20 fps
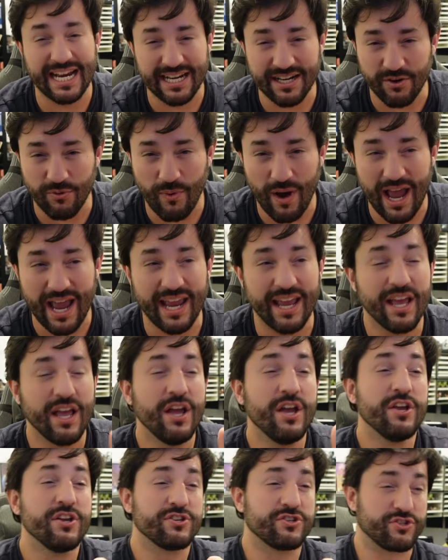in a way.
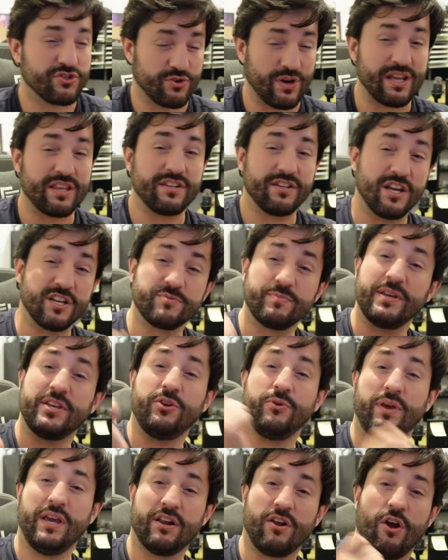Strength does make
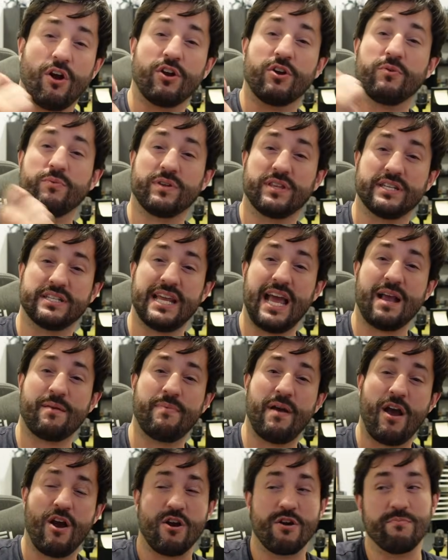you hit harder with attack
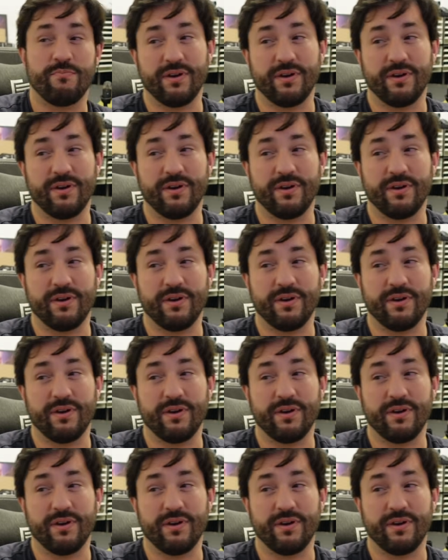power,